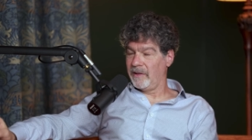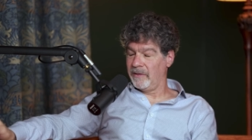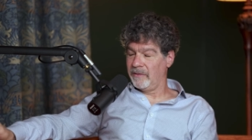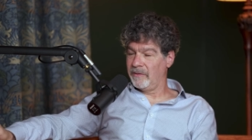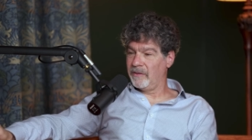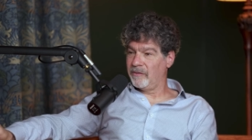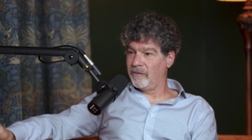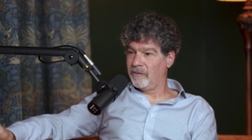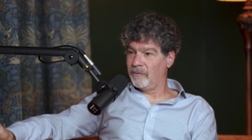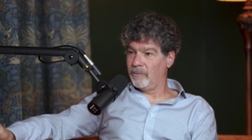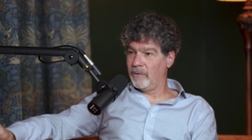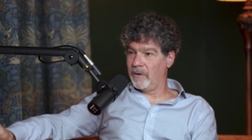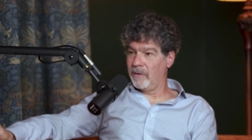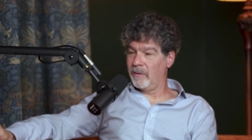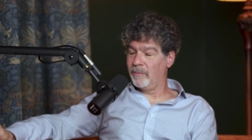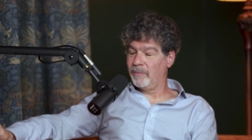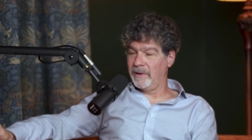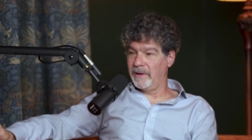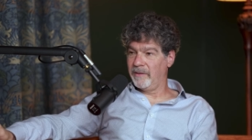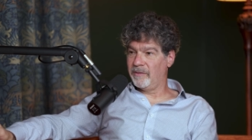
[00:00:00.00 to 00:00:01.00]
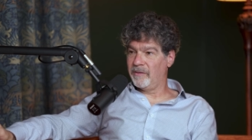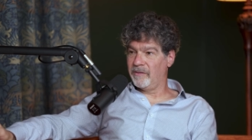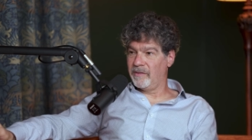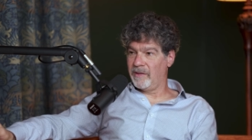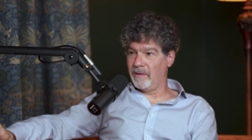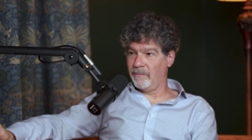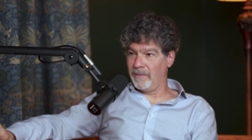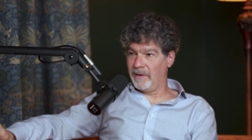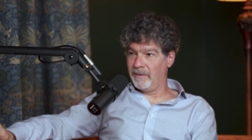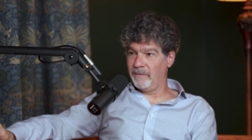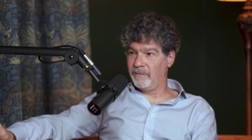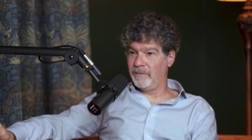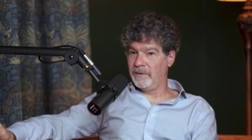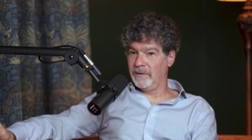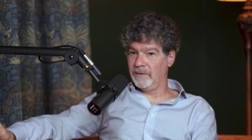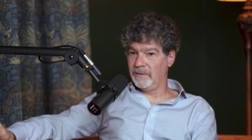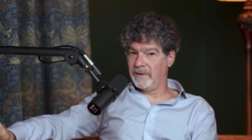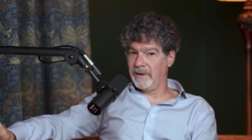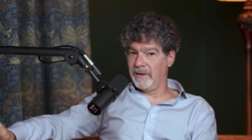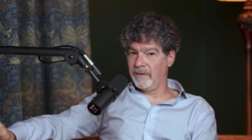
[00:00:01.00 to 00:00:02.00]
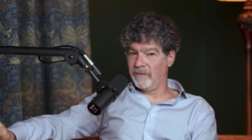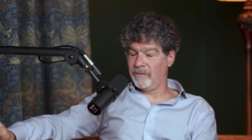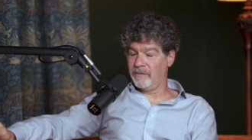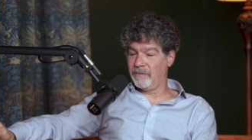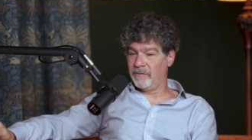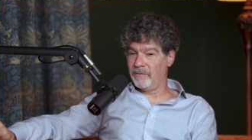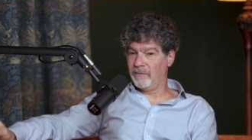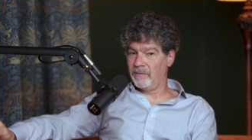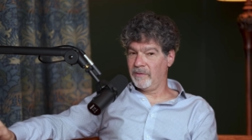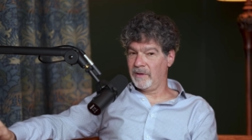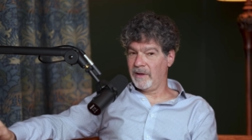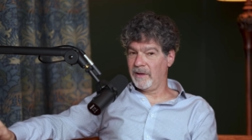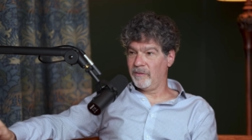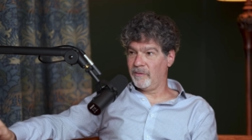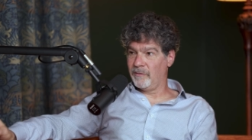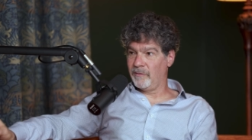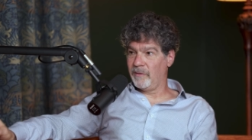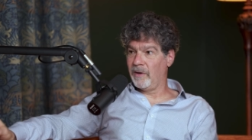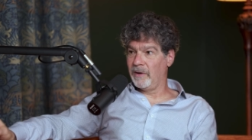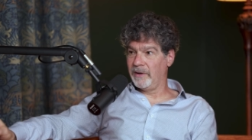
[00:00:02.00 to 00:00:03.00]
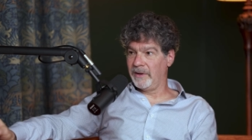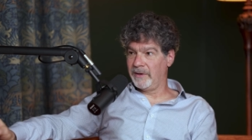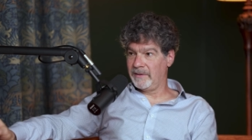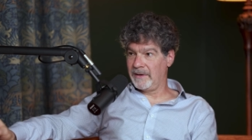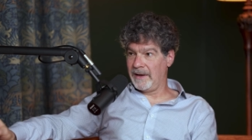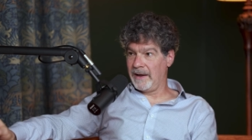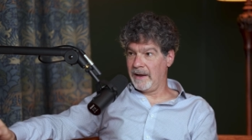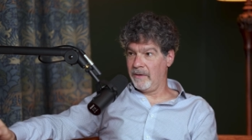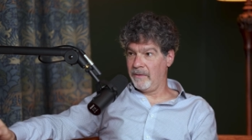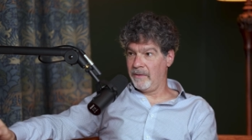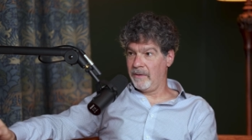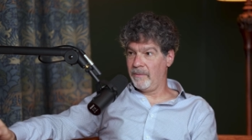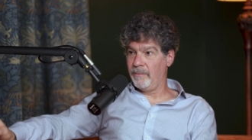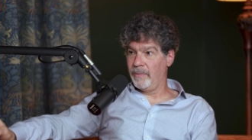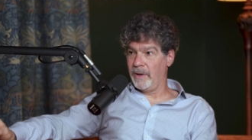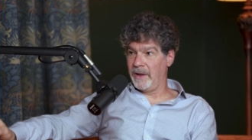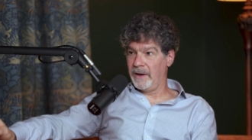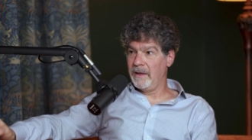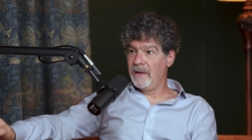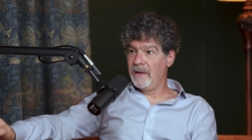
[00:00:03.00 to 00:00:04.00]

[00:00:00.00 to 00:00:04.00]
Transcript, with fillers: I think this is one of the places that my field has... has fallen down. But